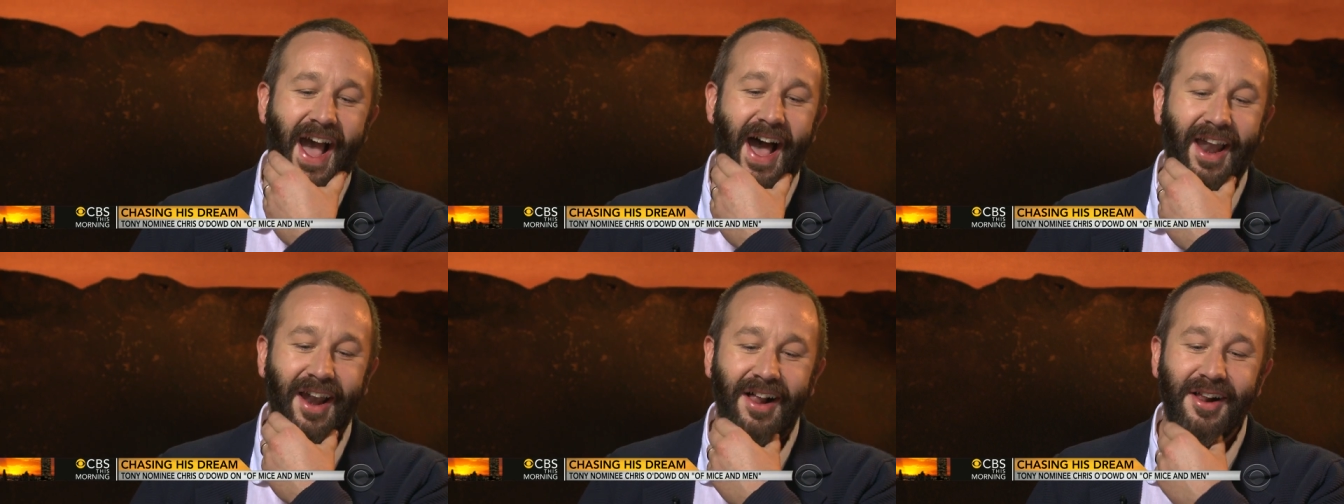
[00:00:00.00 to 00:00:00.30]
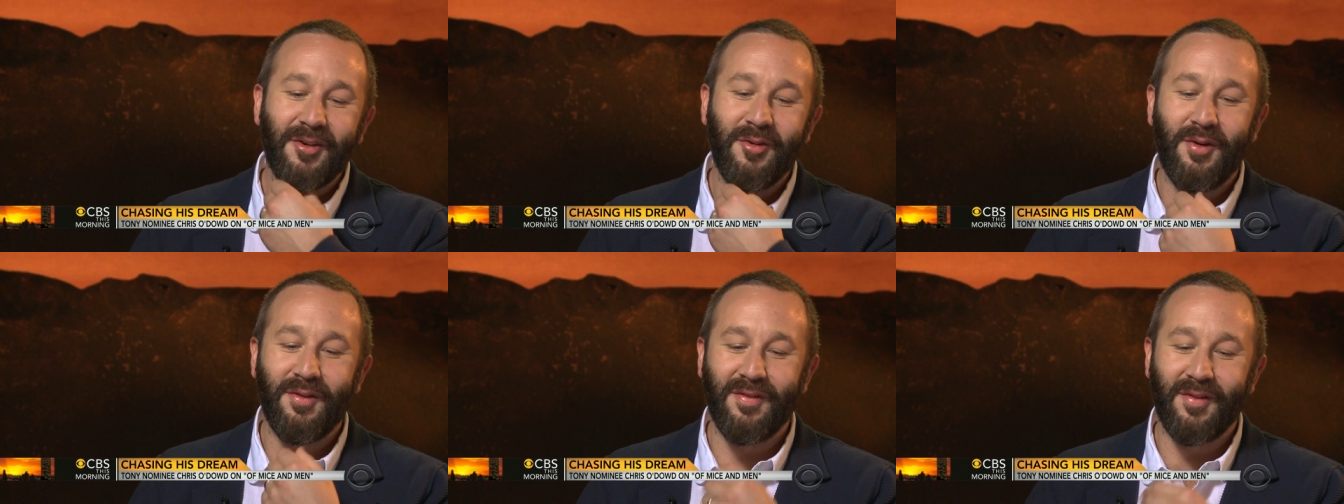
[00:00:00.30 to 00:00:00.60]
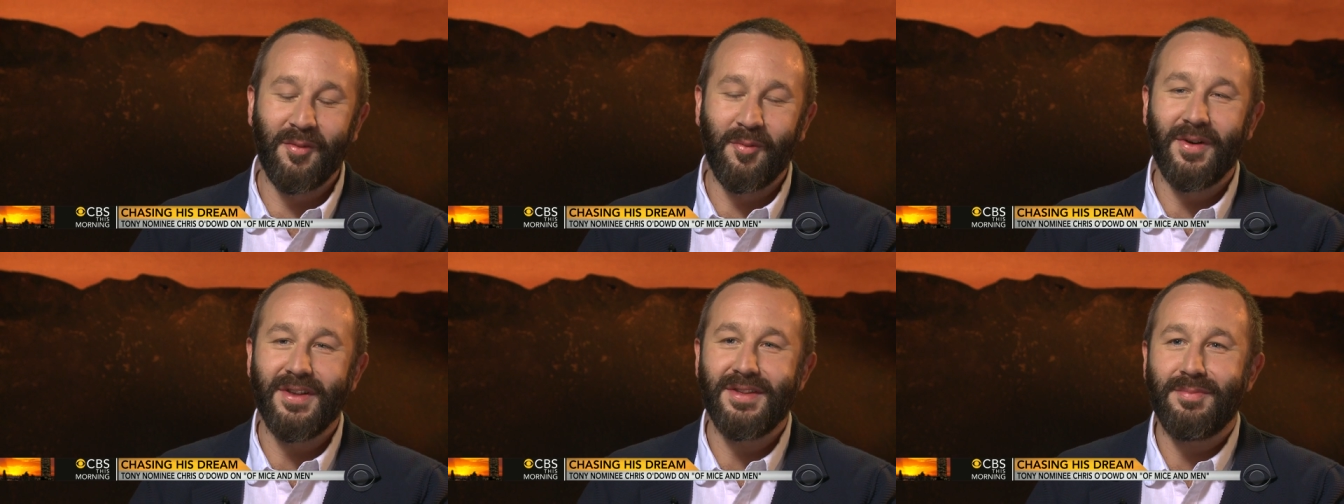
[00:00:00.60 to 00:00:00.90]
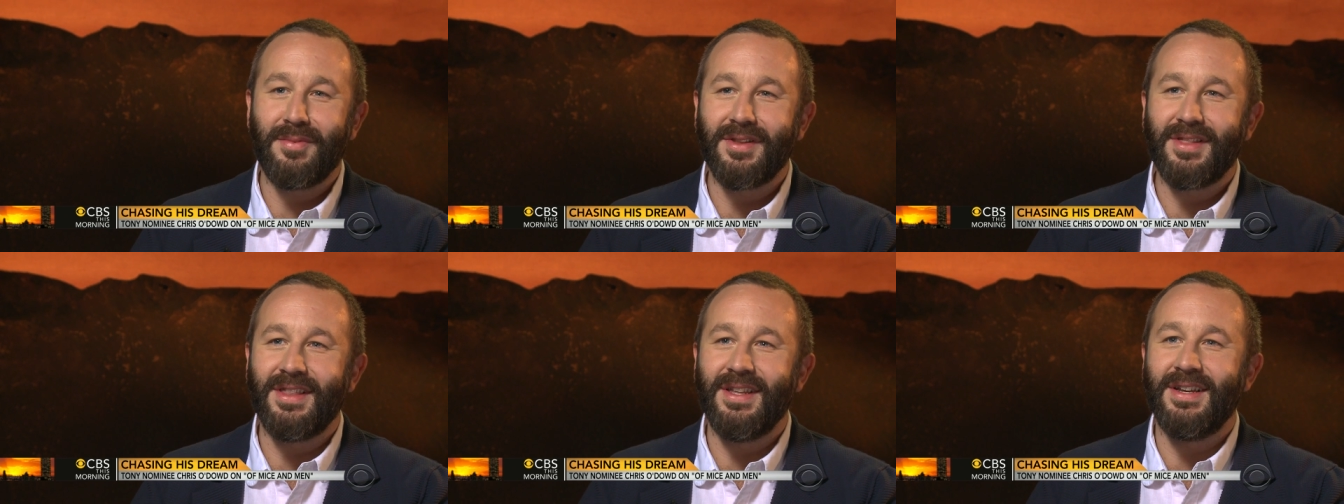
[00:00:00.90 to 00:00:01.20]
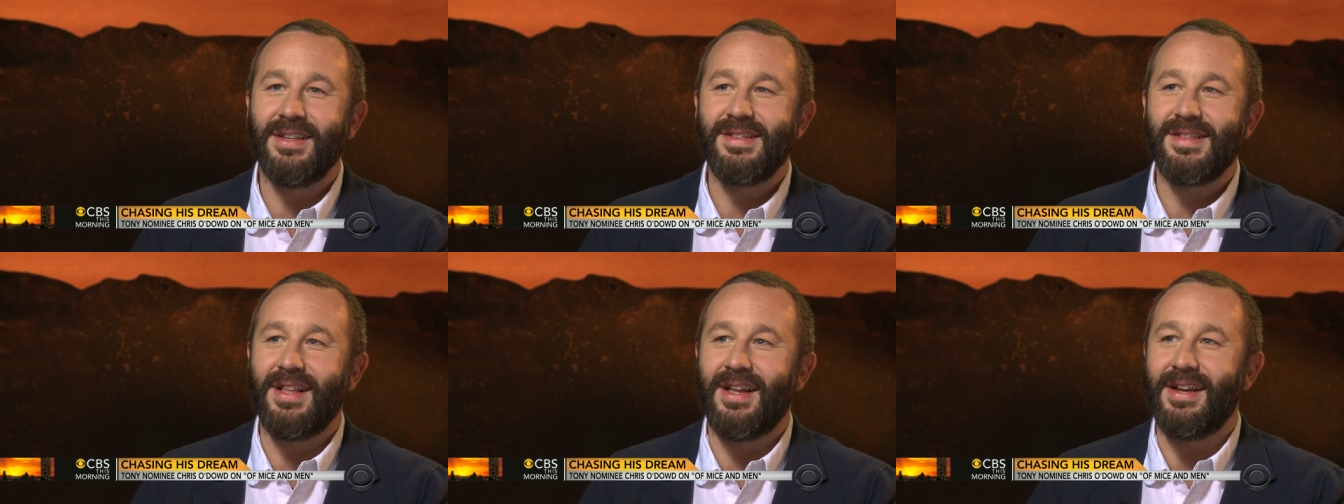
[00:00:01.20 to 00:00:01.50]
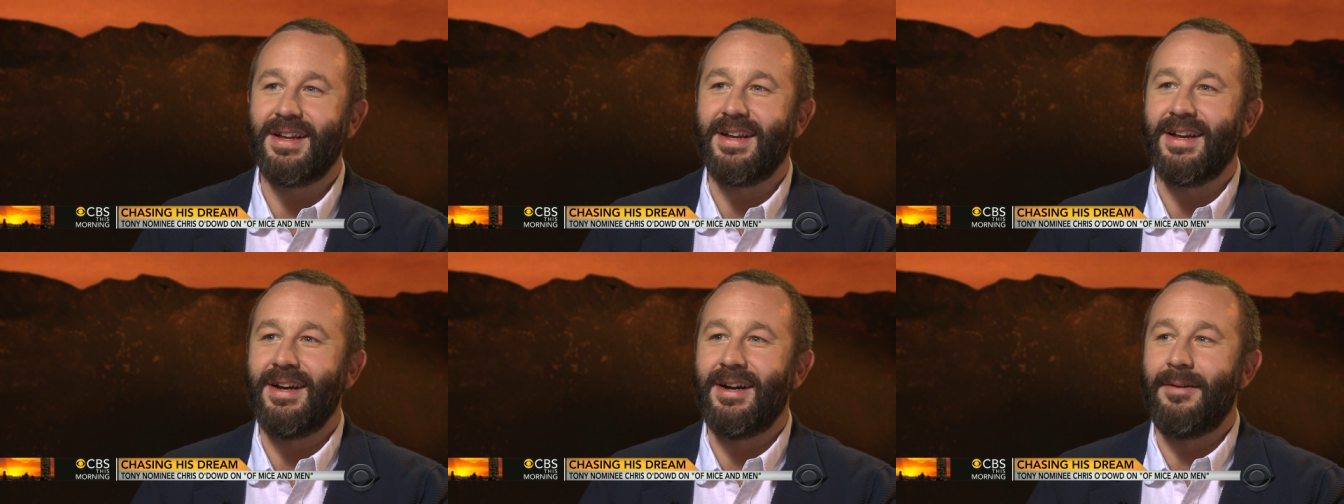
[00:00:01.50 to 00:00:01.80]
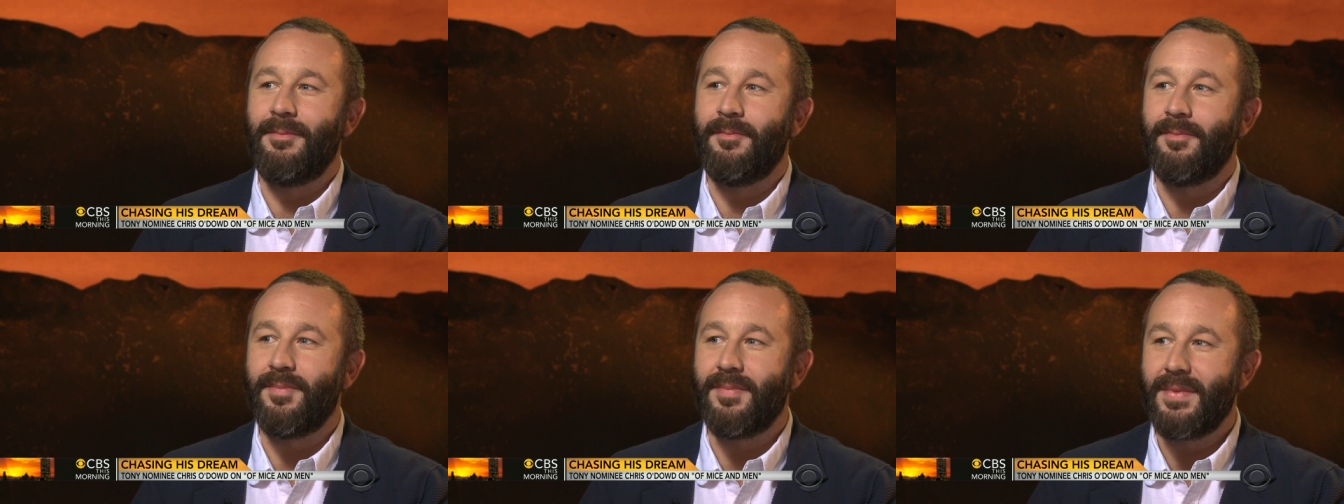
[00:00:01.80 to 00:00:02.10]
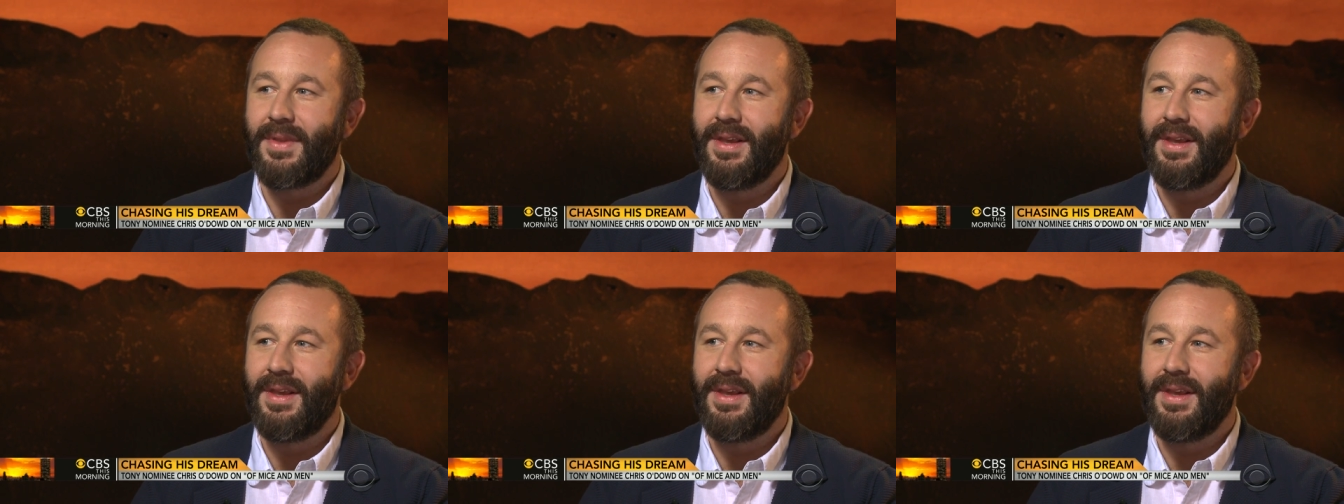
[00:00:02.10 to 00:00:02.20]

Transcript: and I'll go over and whisper things like, um,